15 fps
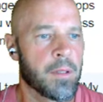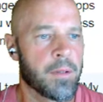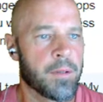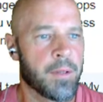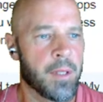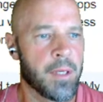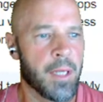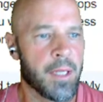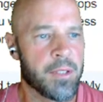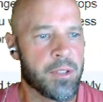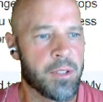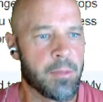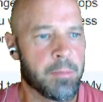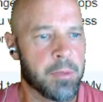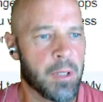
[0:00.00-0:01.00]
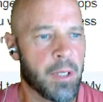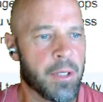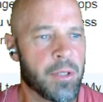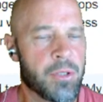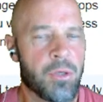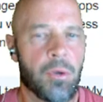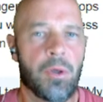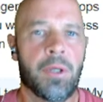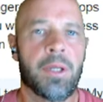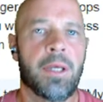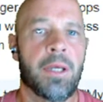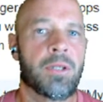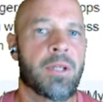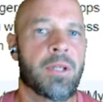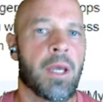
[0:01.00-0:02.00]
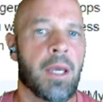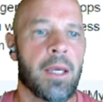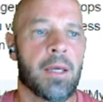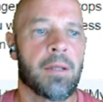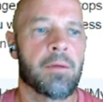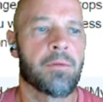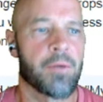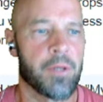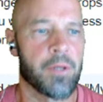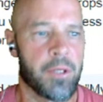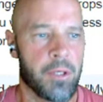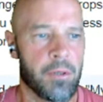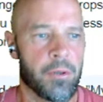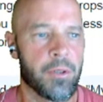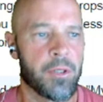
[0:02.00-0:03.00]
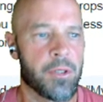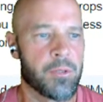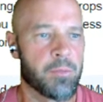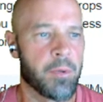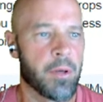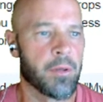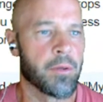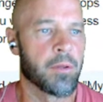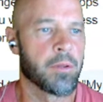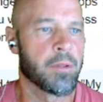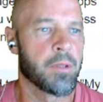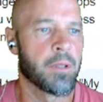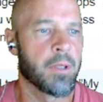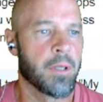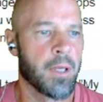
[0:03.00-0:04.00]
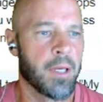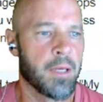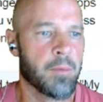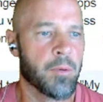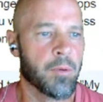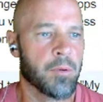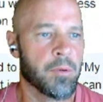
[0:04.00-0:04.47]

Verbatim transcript: then that's the blood is on his hand for killing his brother, Abel.